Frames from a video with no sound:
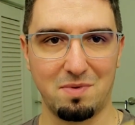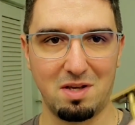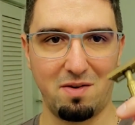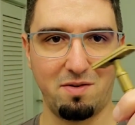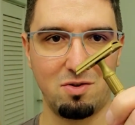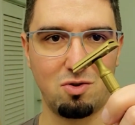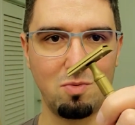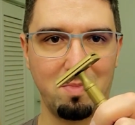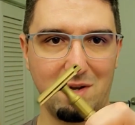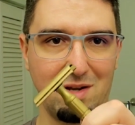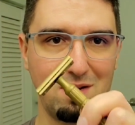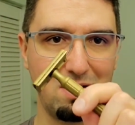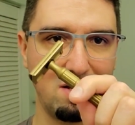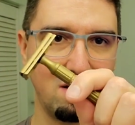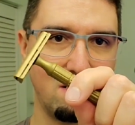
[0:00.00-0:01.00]
given to
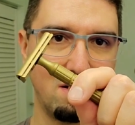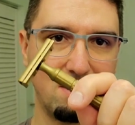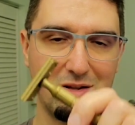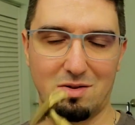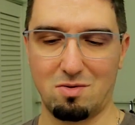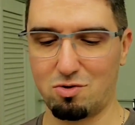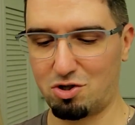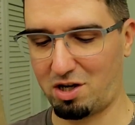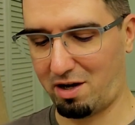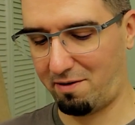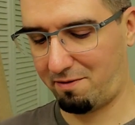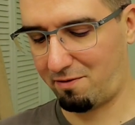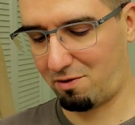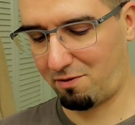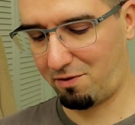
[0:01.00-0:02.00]
me to shave
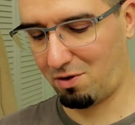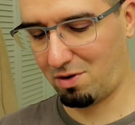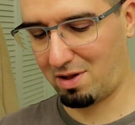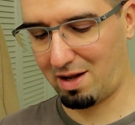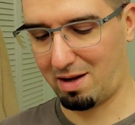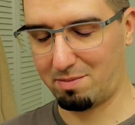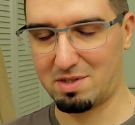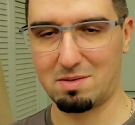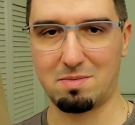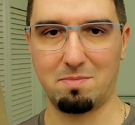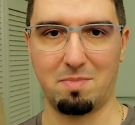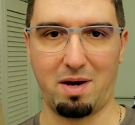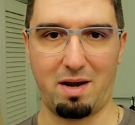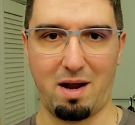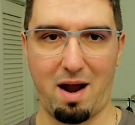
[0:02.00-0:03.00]
for a few times
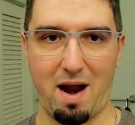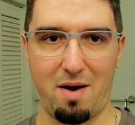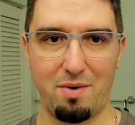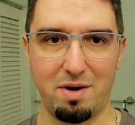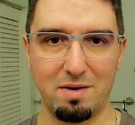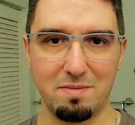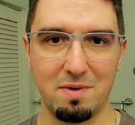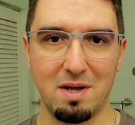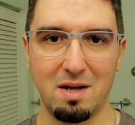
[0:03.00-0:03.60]
by Aaron.